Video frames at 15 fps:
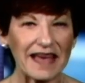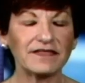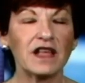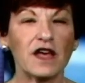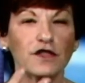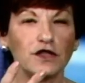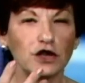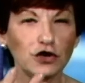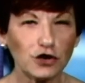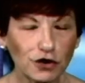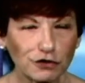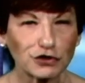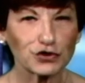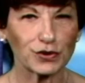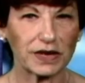and the
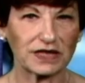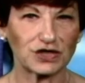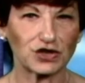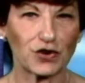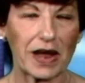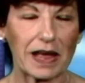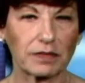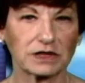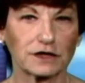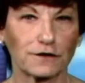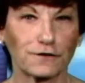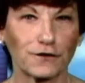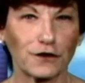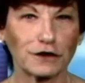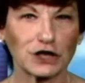nutrients you're able
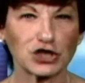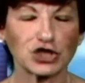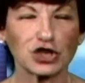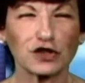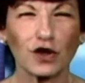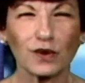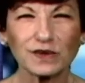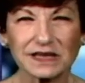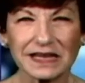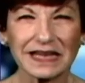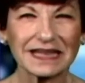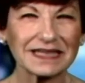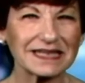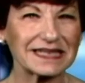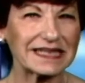to furnish to those
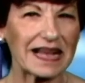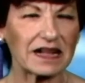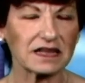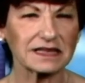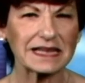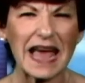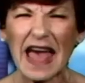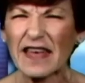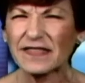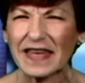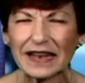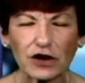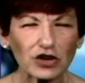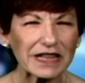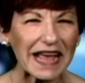little cells
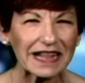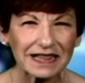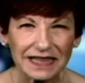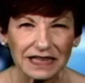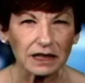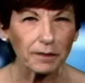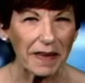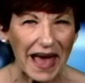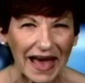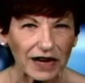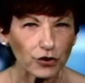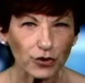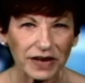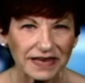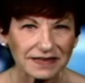that are like little
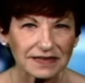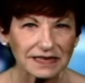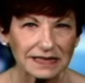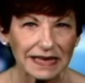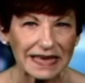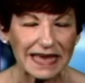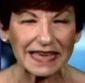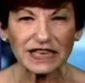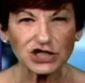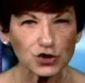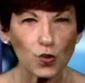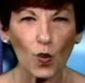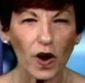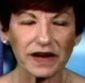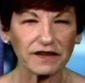batteries,
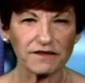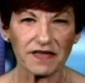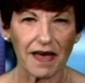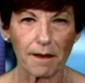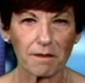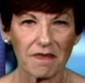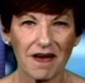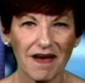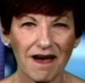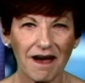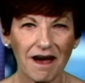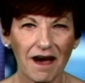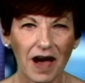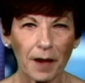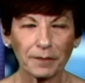each one of them,
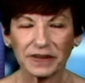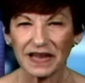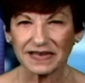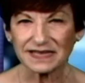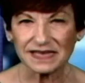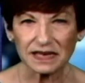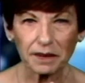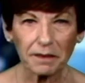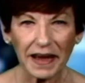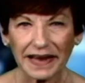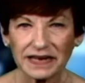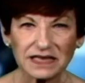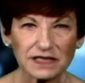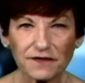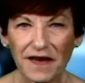a plus and a
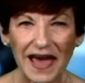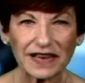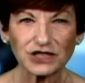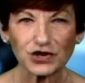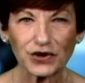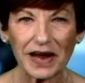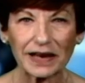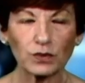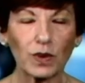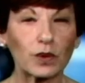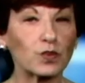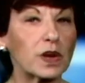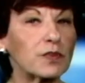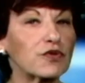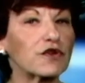minus factor. And
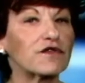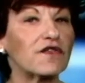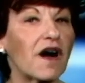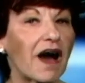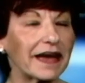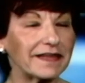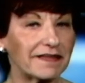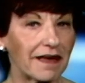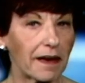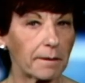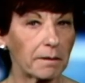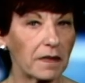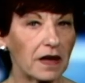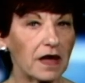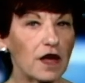when we provide
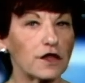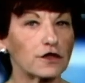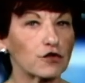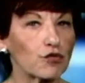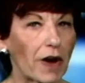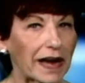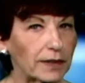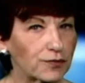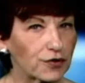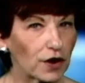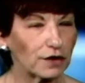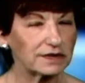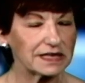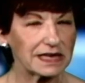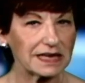them the right
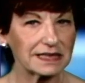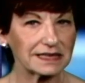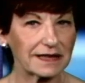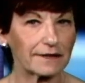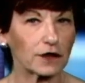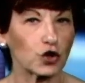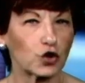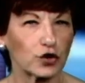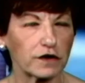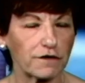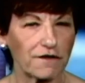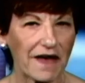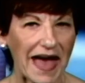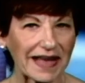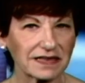proteins and the
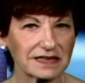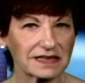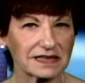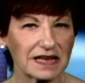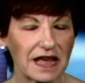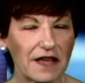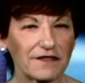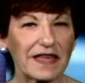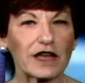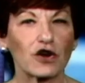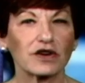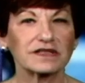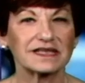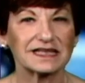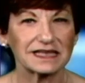good fats,
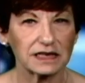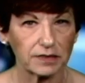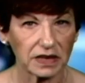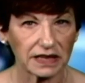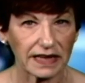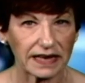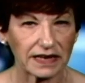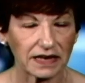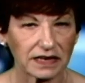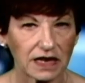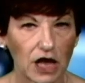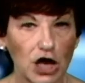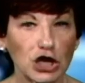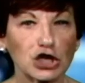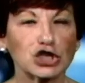they are
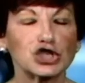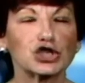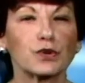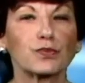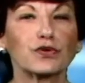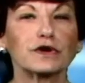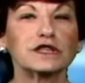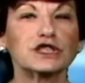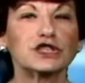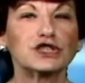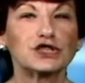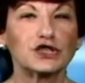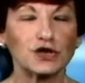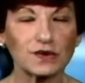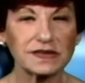stimulated to
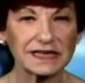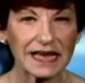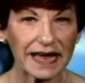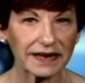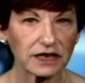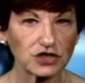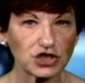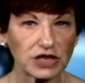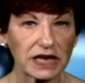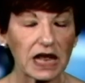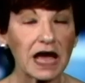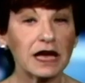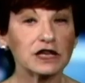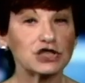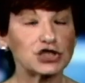produce
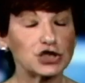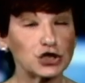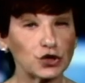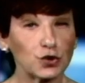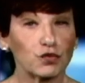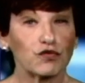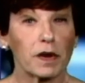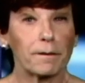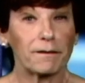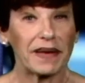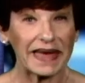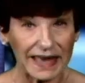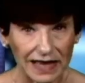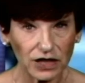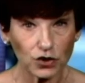energy to
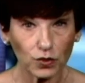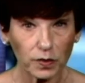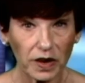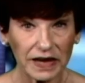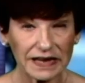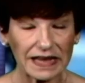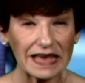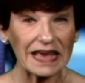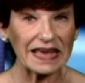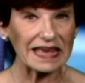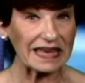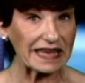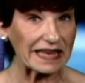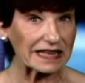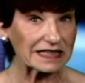repair your body,
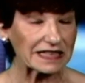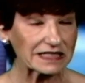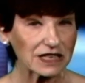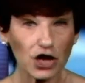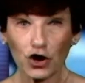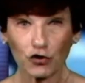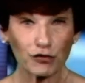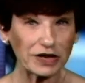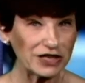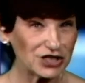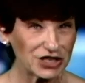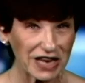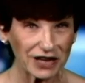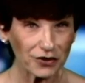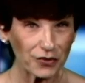heal it,
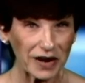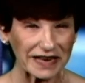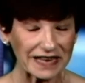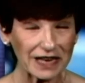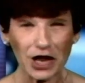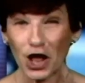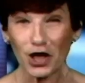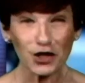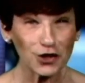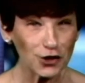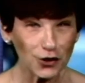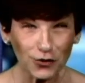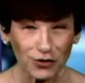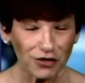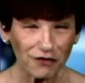regenerate it,
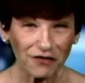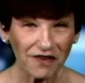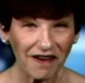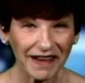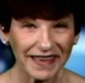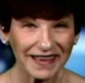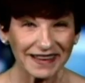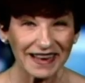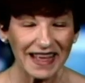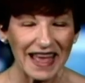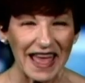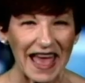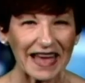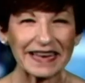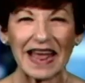youthify it,
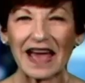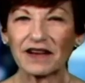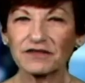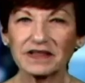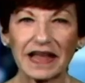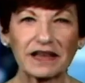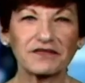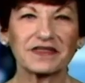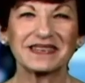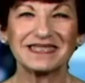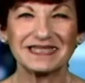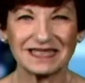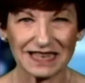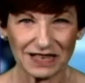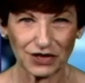and have life
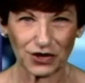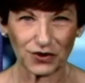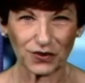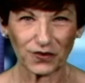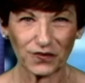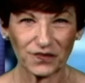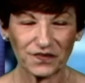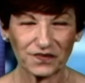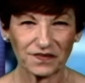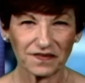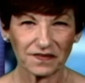continue.